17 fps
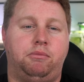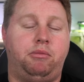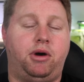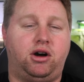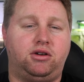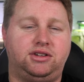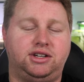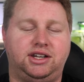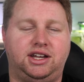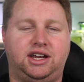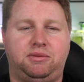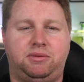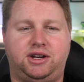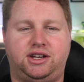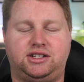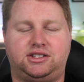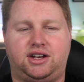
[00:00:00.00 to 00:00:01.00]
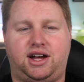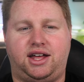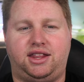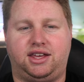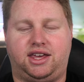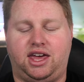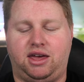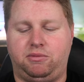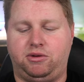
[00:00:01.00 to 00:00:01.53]
mold inhibitors or other
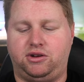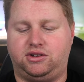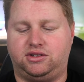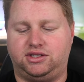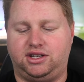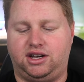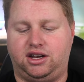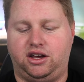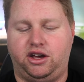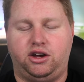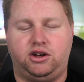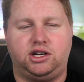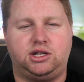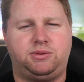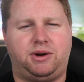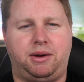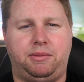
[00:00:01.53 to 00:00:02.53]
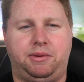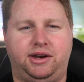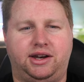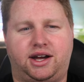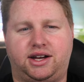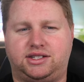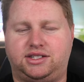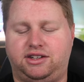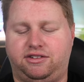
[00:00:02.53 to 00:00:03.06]
chemicals in it, which might be
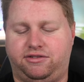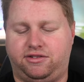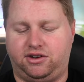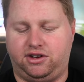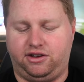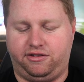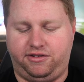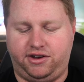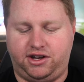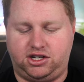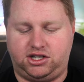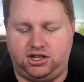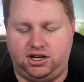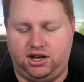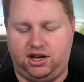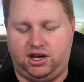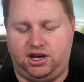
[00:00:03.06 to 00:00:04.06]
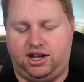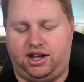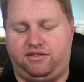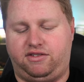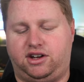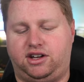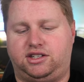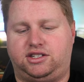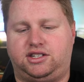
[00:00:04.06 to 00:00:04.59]
nasty for your fish. I've
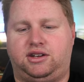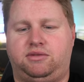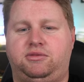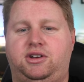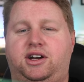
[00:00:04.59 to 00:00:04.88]
got some